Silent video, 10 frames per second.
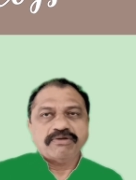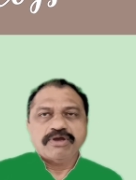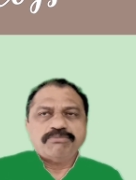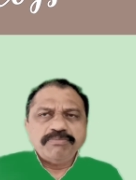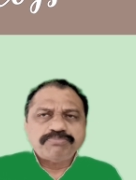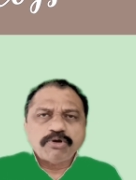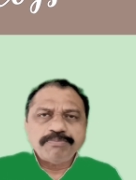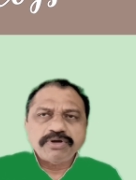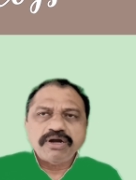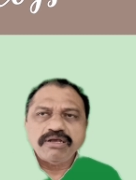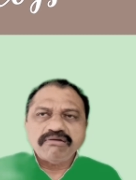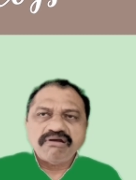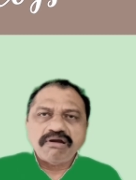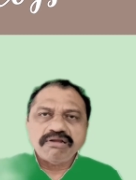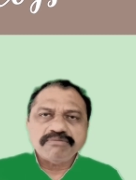But properly
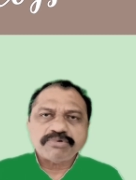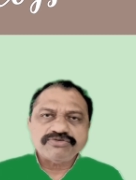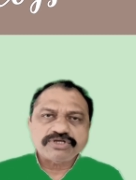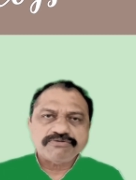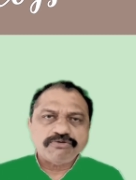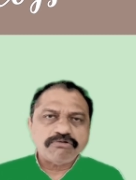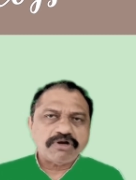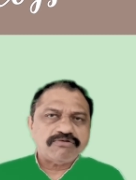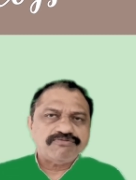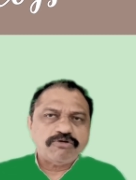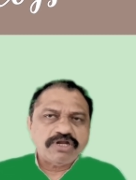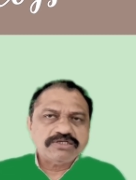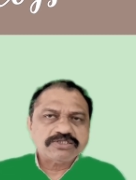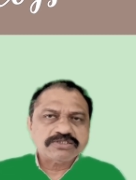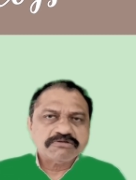regarding provision for doubtful
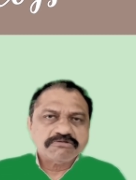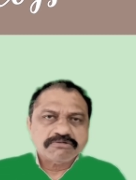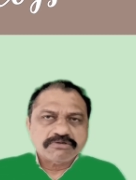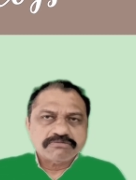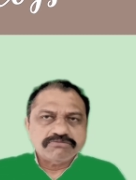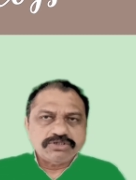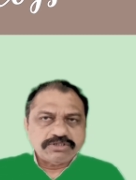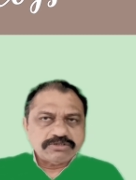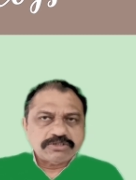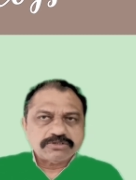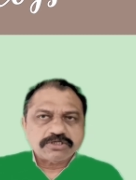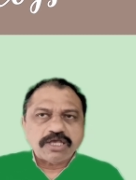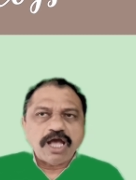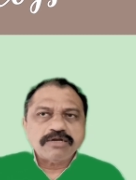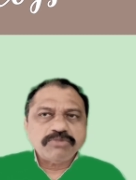debts, businesses
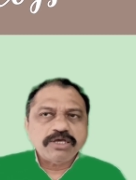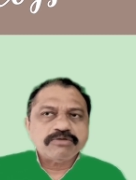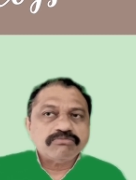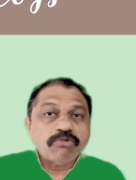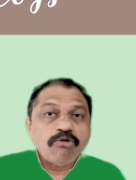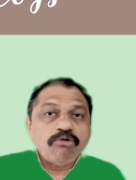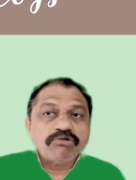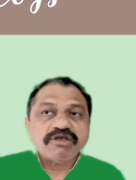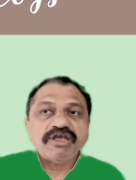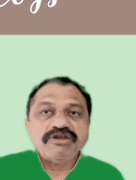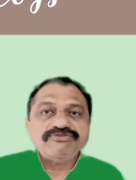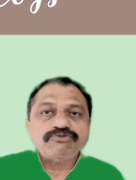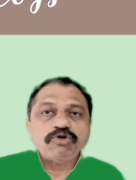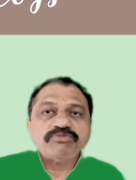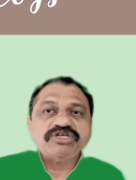can make more
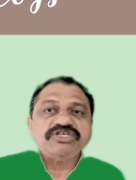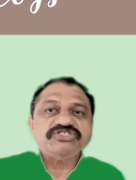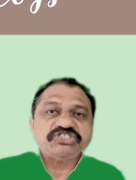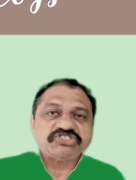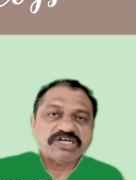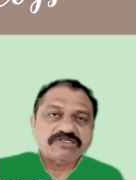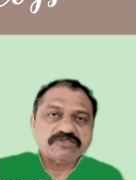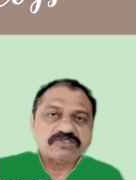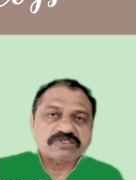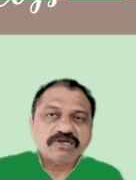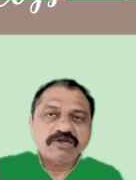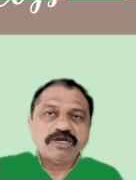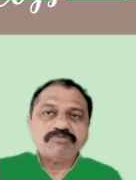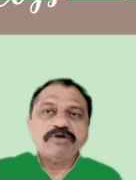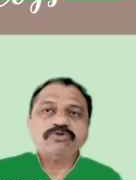informed decisions
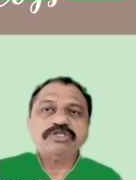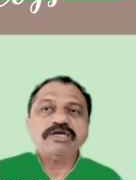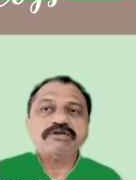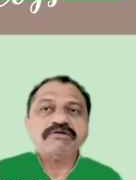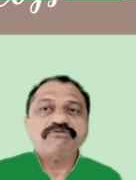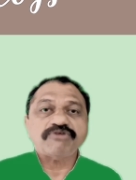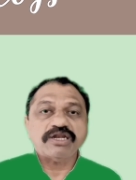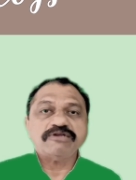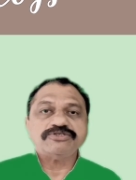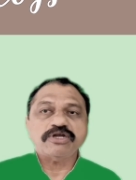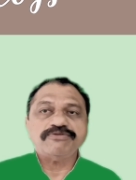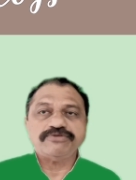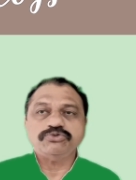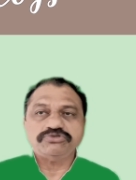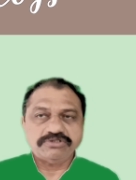about their financial
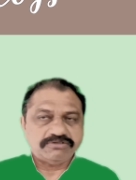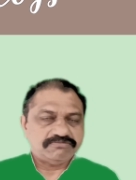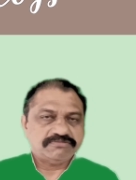future.